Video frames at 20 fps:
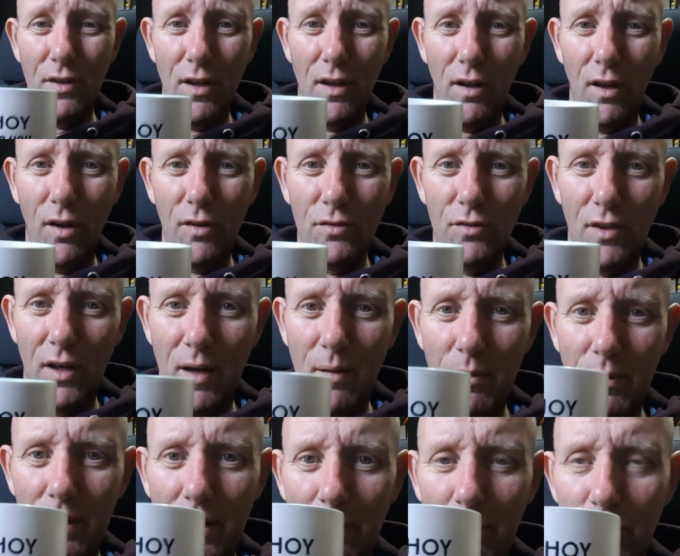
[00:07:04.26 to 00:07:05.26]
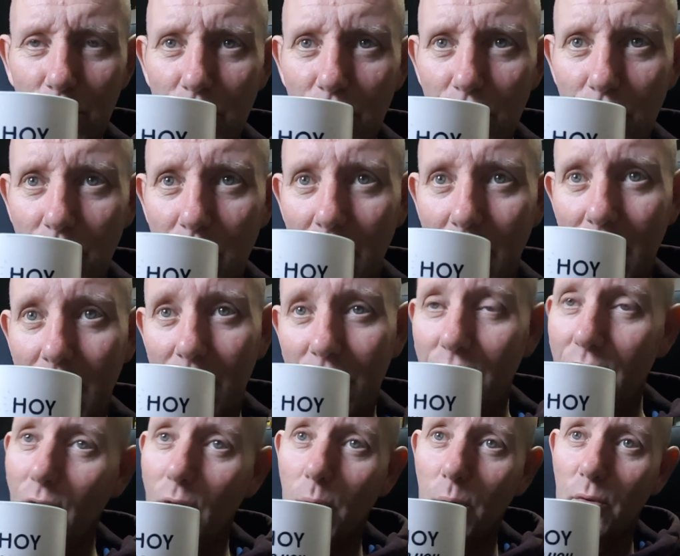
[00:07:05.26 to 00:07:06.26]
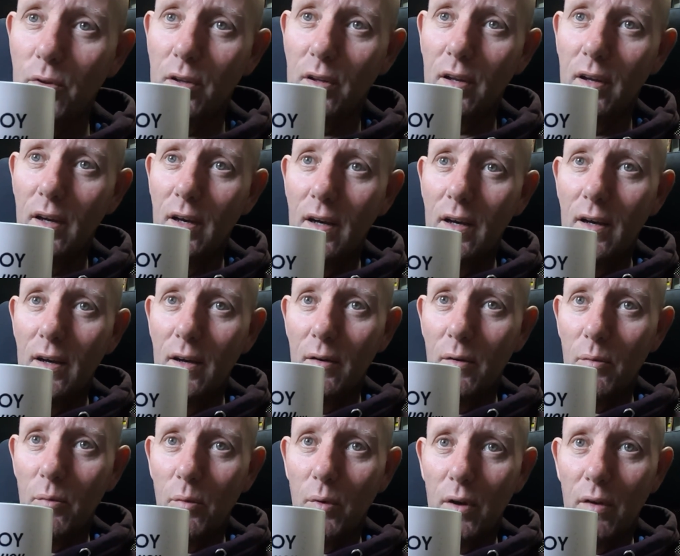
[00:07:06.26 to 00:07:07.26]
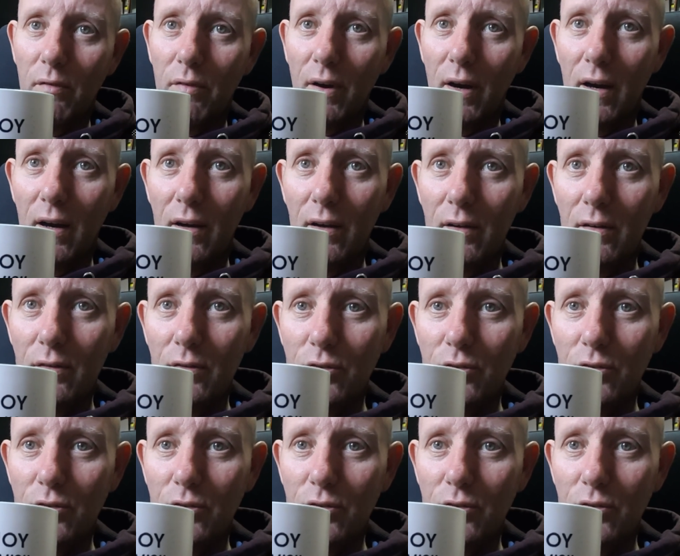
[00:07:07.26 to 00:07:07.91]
in a long time, and it was just really nice to go up to one of our